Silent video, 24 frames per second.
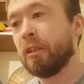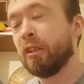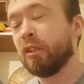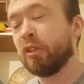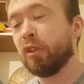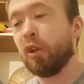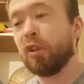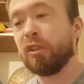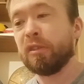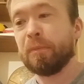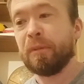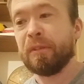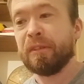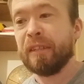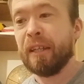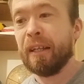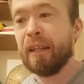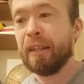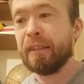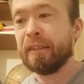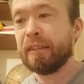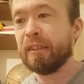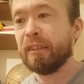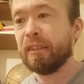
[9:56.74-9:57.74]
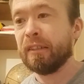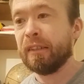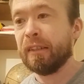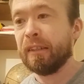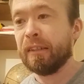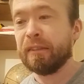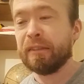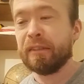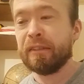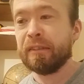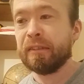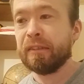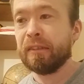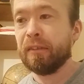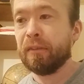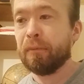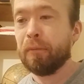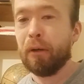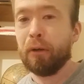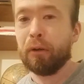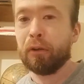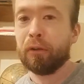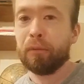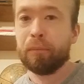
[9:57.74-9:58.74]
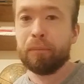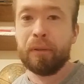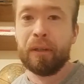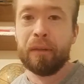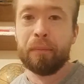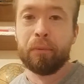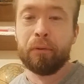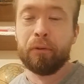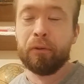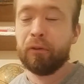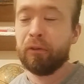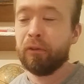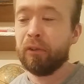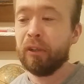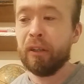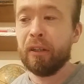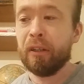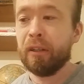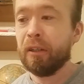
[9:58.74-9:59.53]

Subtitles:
the hospitality and the decency of American people